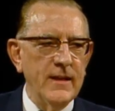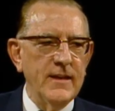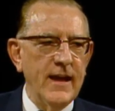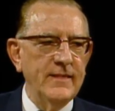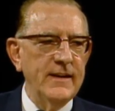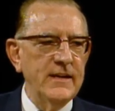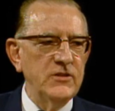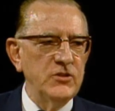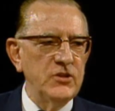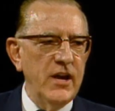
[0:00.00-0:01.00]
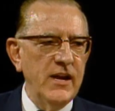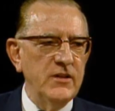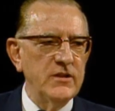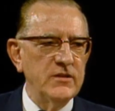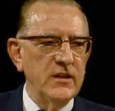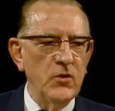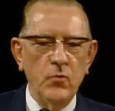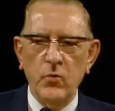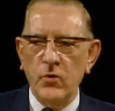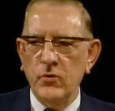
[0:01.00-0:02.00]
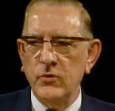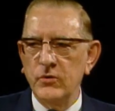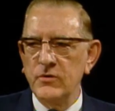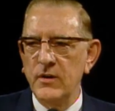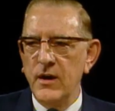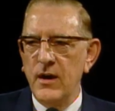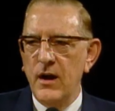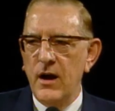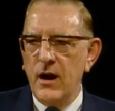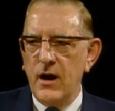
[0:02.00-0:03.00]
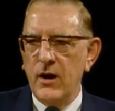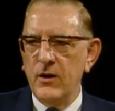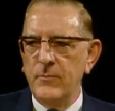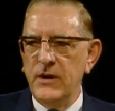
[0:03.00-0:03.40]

that these changes in the world are